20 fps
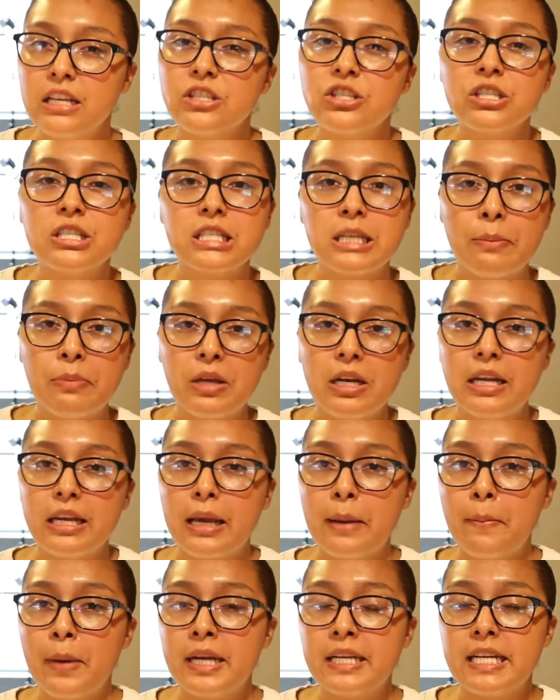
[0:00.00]
It's just something to
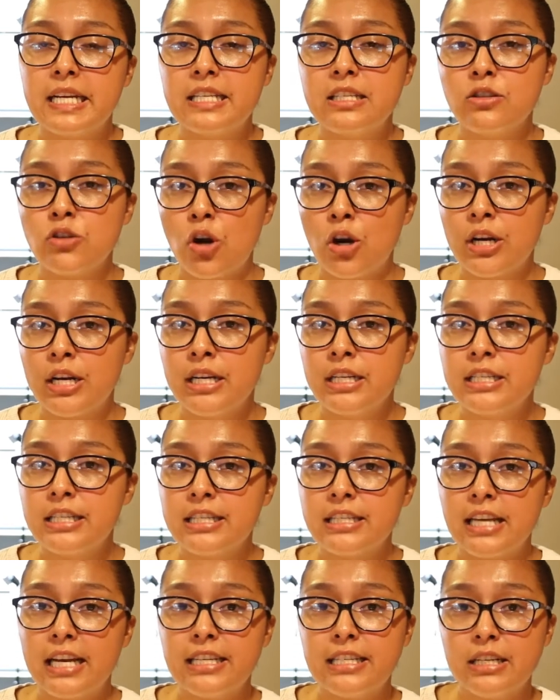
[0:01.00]
get my day started
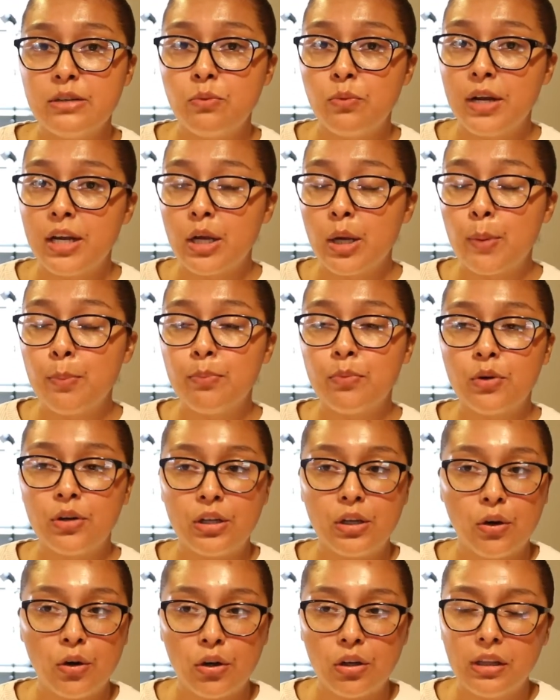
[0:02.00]
since I did wake up
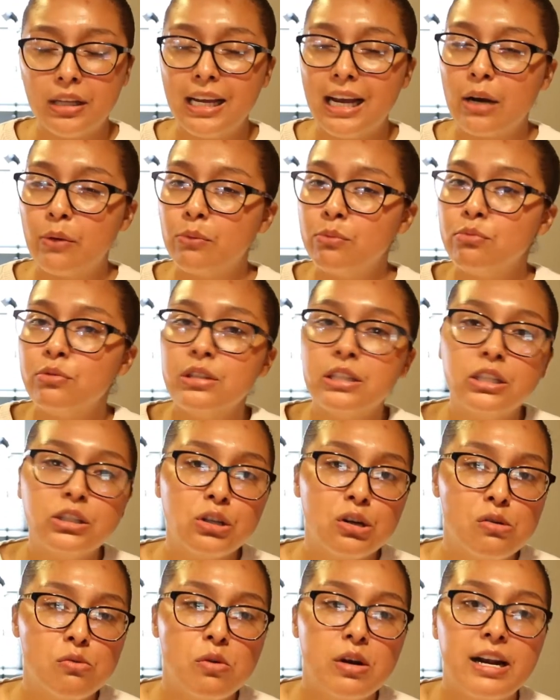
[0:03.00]
pretty early. I really
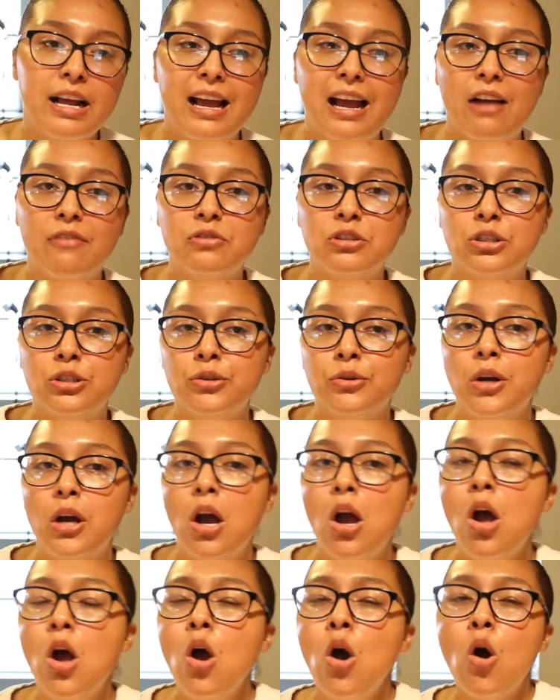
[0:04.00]
don't wanna have to
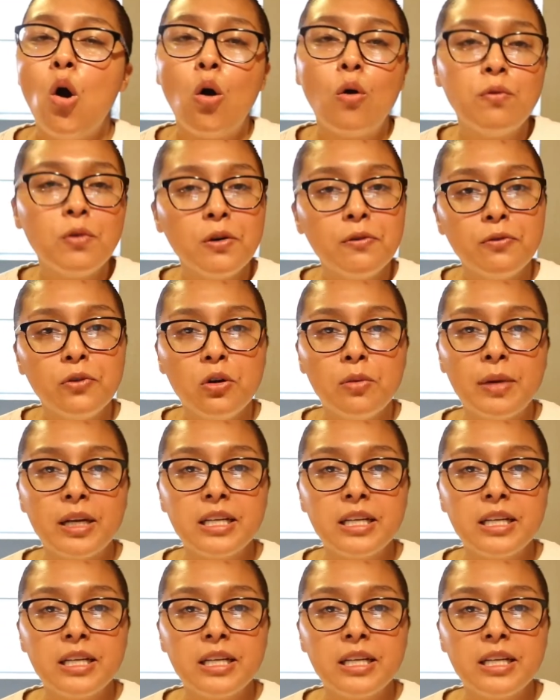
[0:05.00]
overfill